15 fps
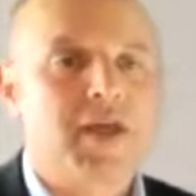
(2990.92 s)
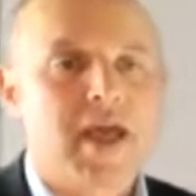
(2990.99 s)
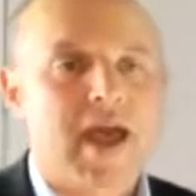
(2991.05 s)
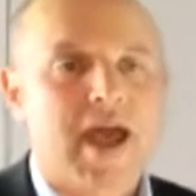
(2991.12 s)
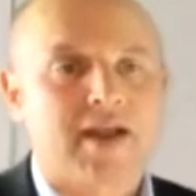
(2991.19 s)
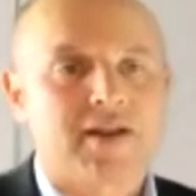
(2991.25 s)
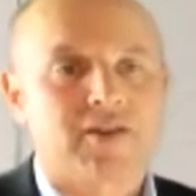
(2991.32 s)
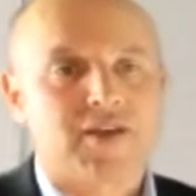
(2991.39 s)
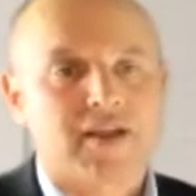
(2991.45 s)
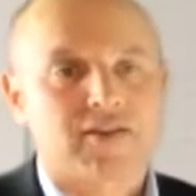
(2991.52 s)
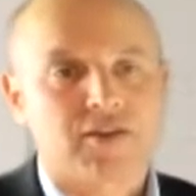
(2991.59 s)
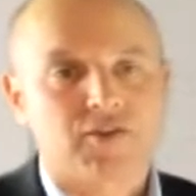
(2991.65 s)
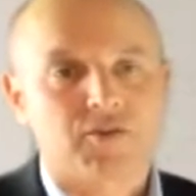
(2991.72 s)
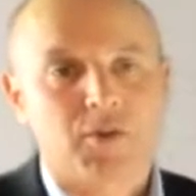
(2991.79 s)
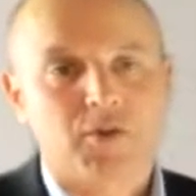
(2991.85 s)
and it's
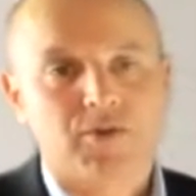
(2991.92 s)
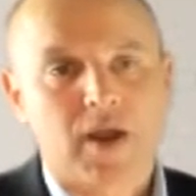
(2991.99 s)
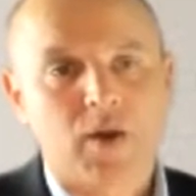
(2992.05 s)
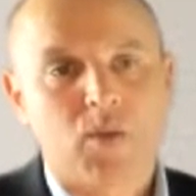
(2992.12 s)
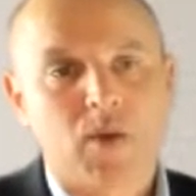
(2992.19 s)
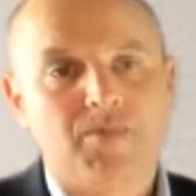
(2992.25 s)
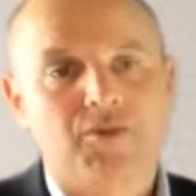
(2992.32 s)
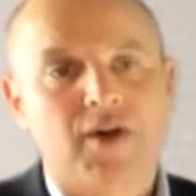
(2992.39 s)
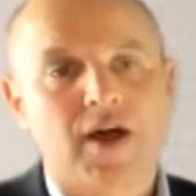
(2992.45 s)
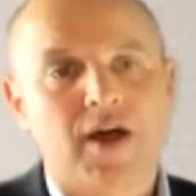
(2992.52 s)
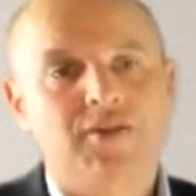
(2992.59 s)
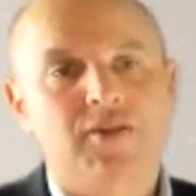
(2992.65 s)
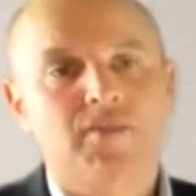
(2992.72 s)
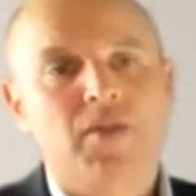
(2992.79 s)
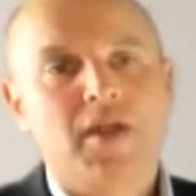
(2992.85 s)
accessible through our
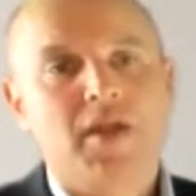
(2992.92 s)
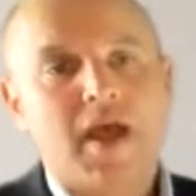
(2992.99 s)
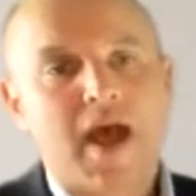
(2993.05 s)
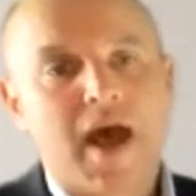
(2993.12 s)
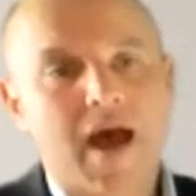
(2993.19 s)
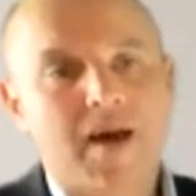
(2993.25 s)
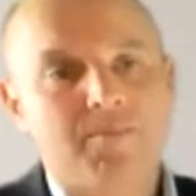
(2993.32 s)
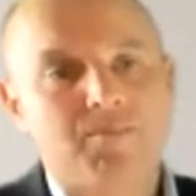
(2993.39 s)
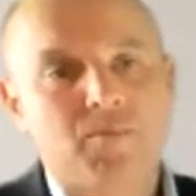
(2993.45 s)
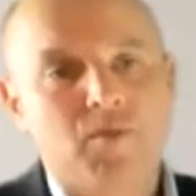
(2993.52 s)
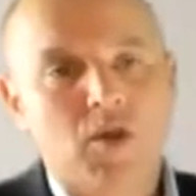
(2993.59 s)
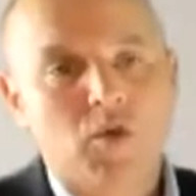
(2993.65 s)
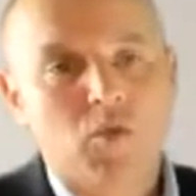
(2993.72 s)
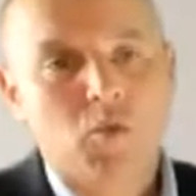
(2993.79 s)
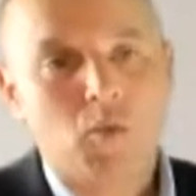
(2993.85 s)
website.
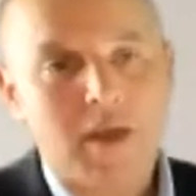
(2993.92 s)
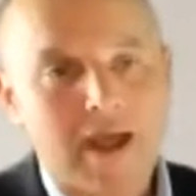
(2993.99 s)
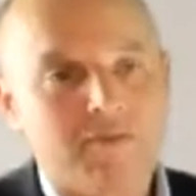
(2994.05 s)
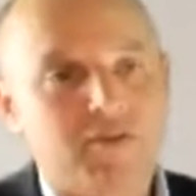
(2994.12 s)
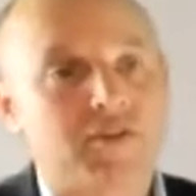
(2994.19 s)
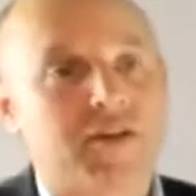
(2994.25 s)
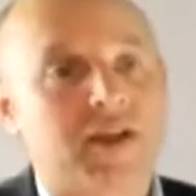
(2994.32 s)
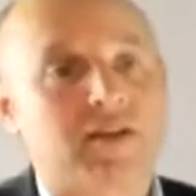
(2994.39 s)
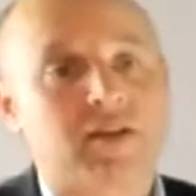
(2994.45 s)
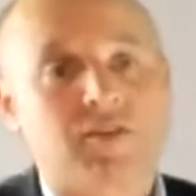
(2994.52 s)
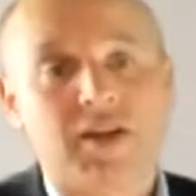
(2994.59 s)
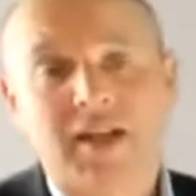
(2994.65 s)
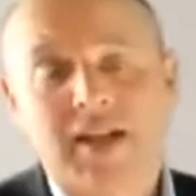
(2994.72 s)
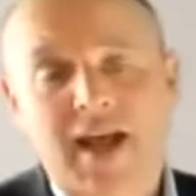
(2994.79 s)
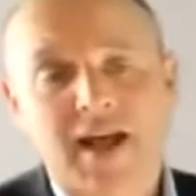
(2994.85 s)
We have those
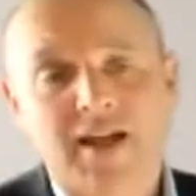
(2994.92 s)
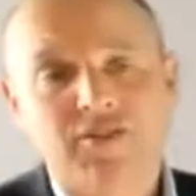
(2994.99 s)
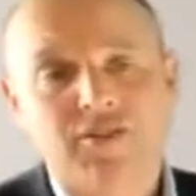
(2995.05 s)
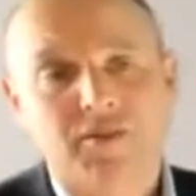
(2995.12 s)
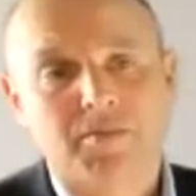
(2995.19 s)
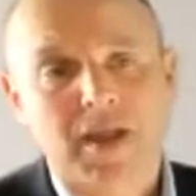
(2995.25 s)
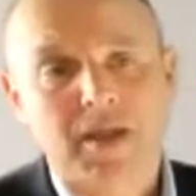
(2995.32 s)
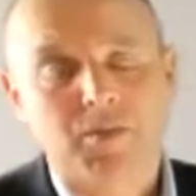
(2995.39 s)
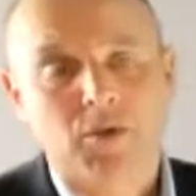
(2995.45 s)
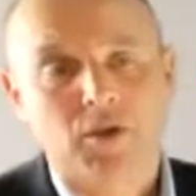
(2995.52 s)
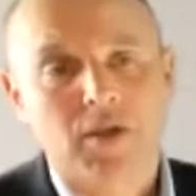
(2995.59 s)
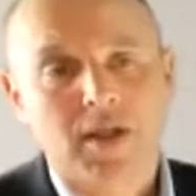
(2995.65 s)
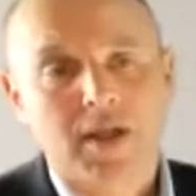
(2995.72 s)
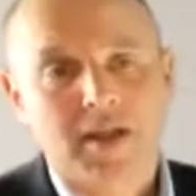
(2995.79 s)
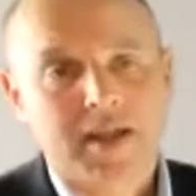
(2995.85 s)
activity cards that
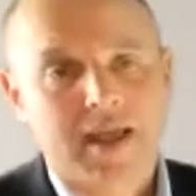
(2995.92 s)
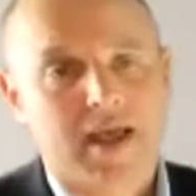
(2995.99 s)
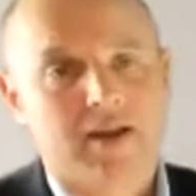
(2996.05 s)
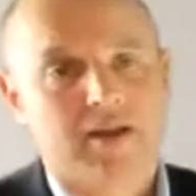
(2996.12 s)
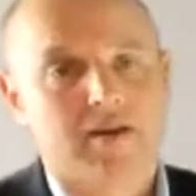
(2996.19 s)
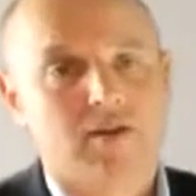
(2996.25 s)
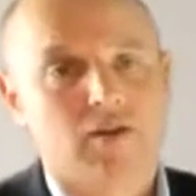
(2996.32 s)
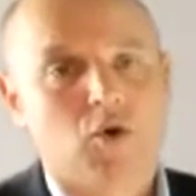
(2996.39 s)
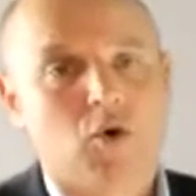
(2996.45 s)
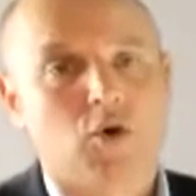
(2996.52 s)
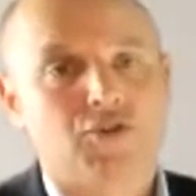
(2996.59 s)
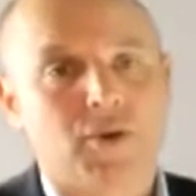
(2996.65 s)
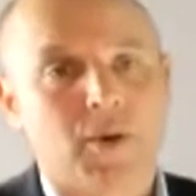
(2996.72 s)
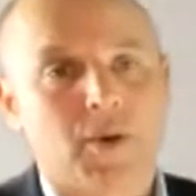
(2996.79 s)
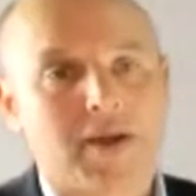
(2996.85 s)
people can
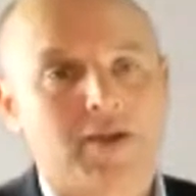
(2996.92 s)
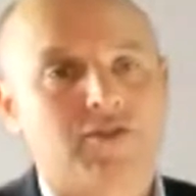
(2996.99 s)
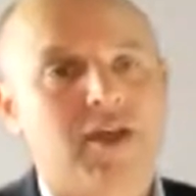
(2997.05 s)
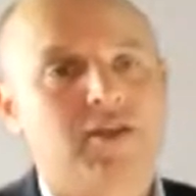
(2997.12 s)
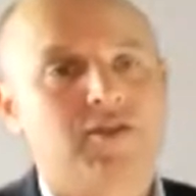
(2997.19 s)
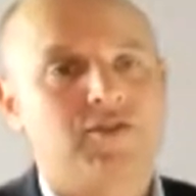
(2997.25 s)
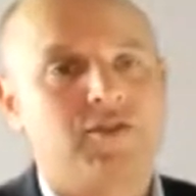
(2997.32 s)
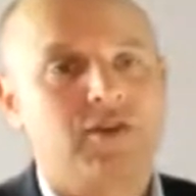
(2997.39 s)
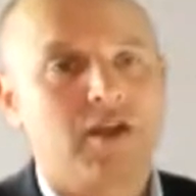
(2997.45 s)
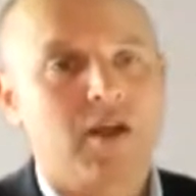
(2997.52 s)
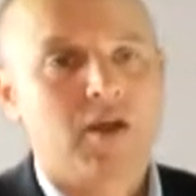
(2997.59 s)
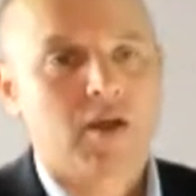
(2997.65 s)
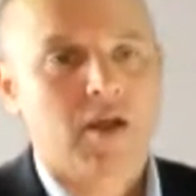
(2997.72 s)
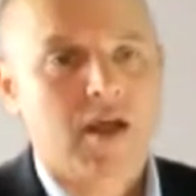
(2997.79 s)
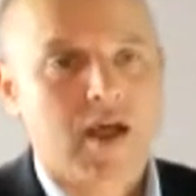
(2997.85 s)
also access.
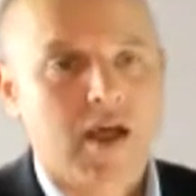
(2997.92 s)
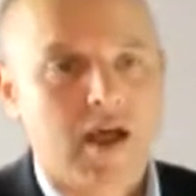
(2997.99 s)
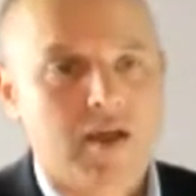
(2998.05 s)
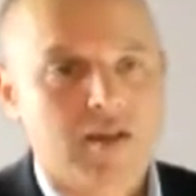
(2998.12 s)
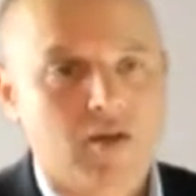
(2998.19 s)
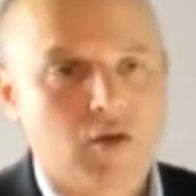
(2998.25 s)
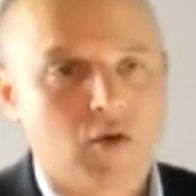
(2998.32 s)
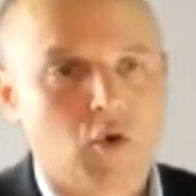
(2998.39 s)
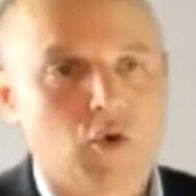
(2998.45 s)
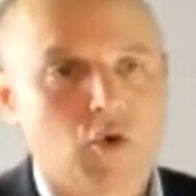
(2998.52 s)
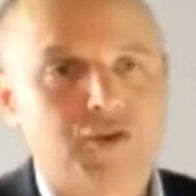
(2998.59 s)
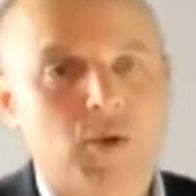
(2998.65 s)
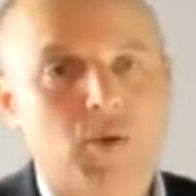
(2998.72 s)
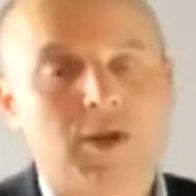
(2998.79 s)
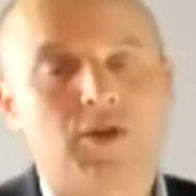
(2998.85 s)

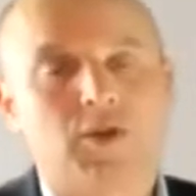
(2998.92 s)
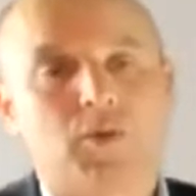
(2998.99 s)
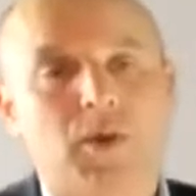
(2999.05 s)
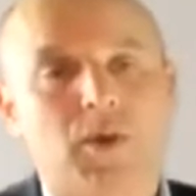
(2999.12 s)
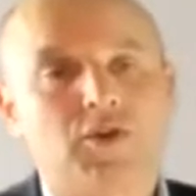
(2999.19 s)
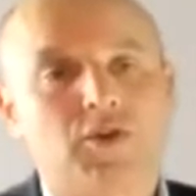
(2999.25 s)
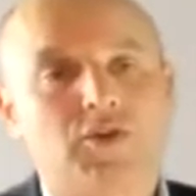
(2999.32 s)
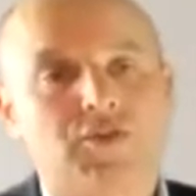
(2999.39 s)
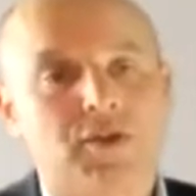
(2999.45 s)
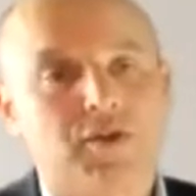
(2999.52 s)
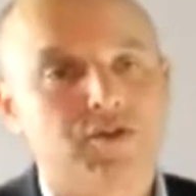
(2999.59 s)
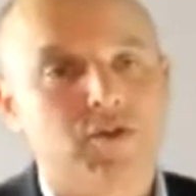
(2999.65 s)
Also, we do series of